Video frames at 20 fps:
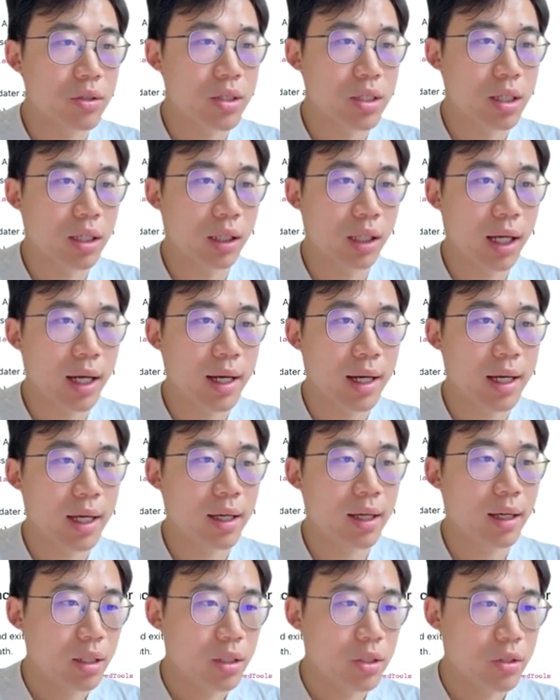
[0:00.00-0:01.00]
CLI,
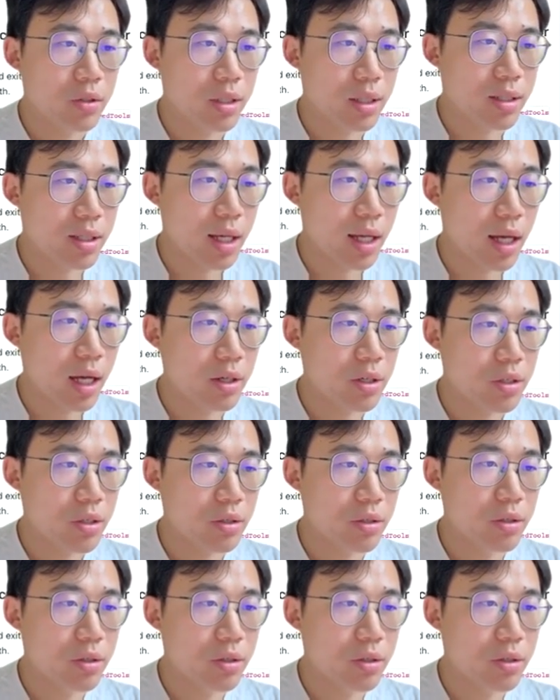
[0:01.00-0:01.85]
shows exactly how you should